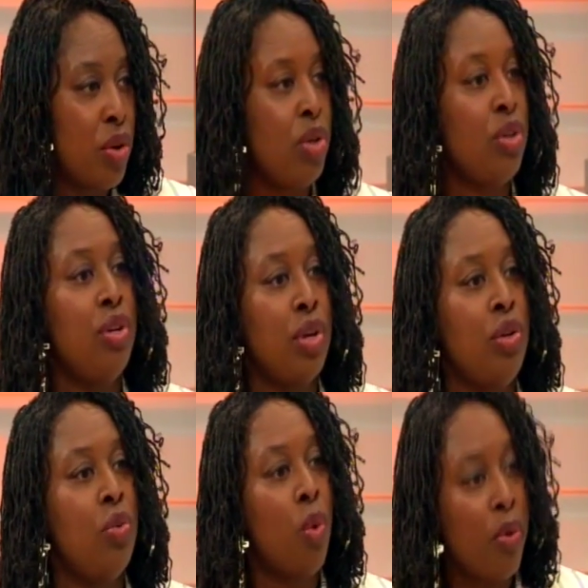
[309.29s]

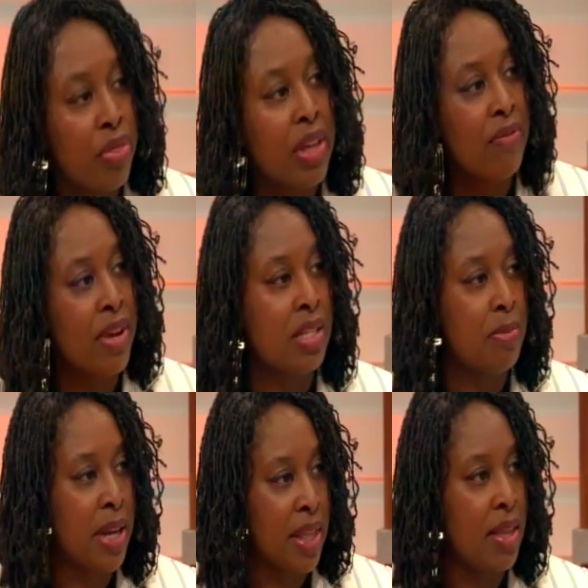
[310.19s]
you want the
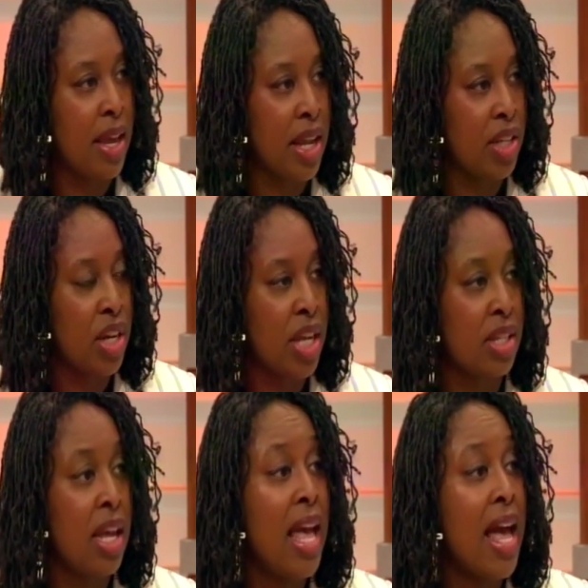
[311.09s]
investment in the NHS
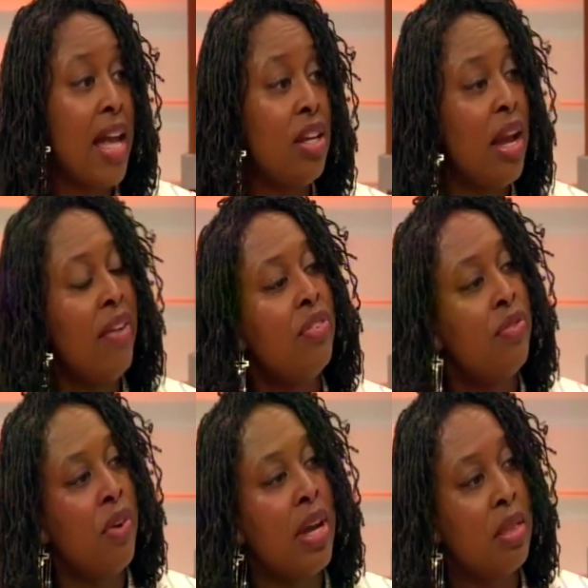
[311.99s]
and you have to
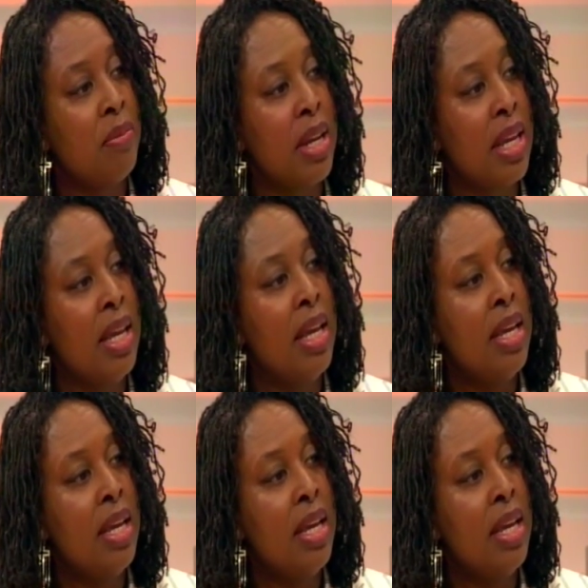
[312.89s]
find the money.